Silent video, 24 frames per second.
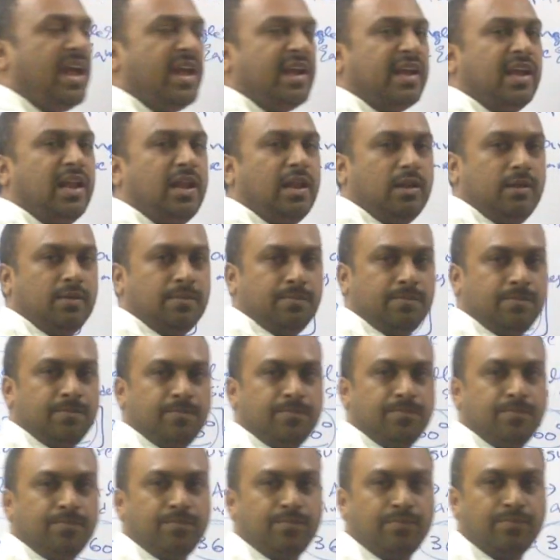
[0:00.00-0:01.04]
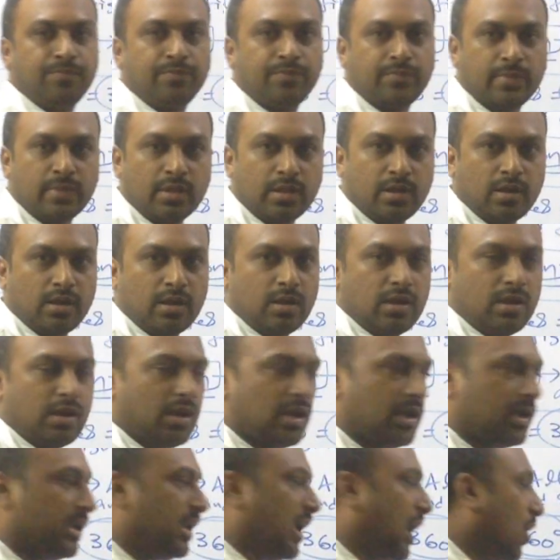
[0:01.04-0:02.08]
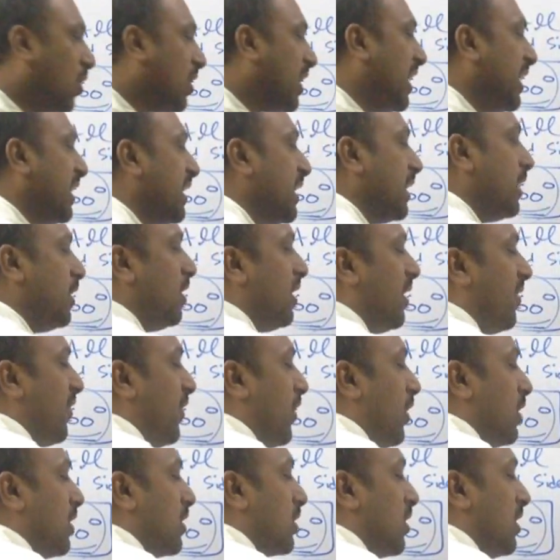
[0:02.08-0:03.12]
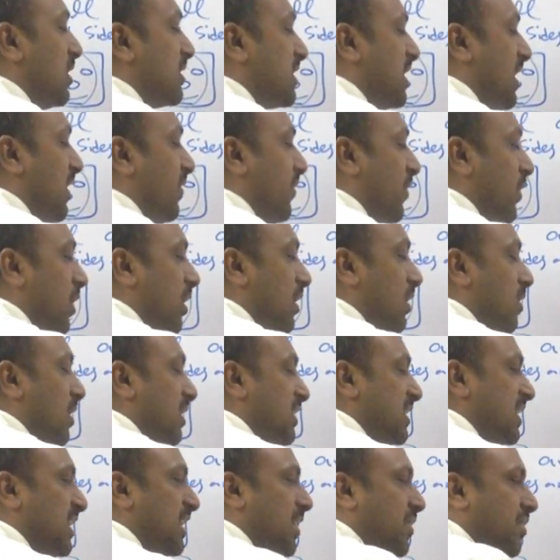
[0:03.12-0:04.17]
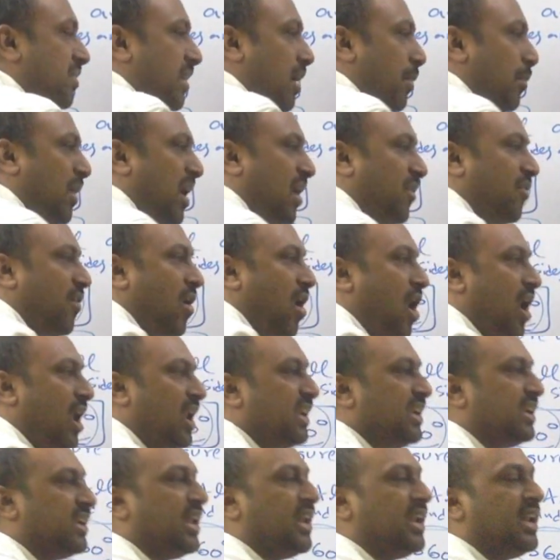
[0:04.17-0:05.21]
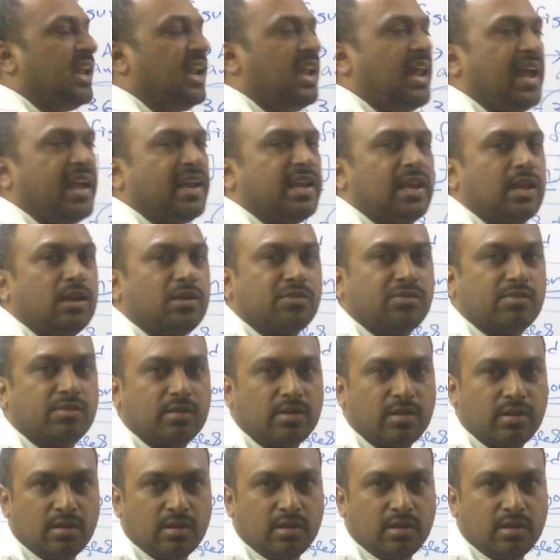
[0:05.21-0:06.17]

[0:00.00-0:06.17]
angle. And now getting into the fourth question. Fourth question is sum of all internal angles.